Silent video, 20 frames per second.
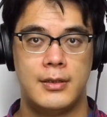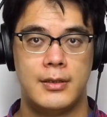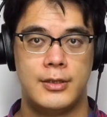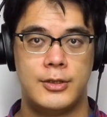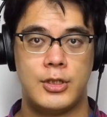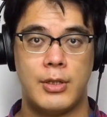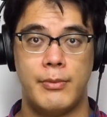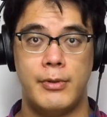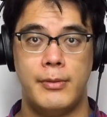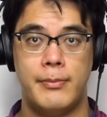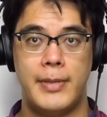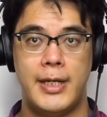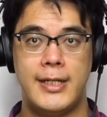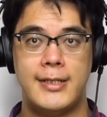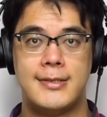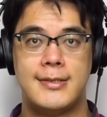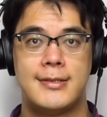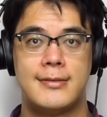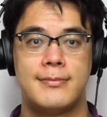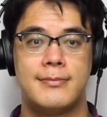Drum and
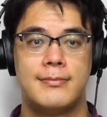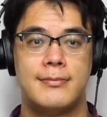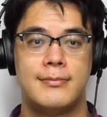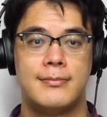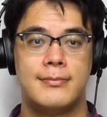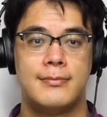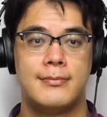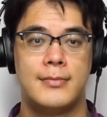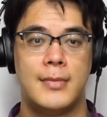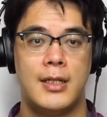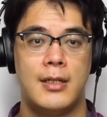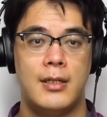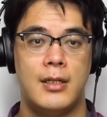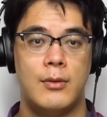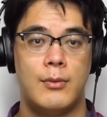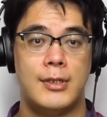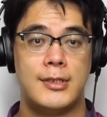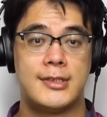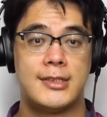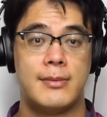bass.
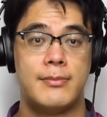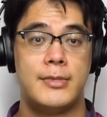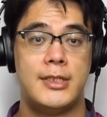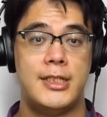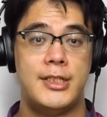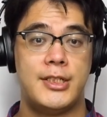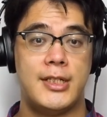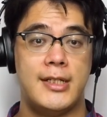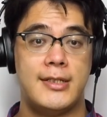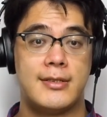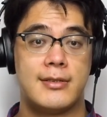While some DJs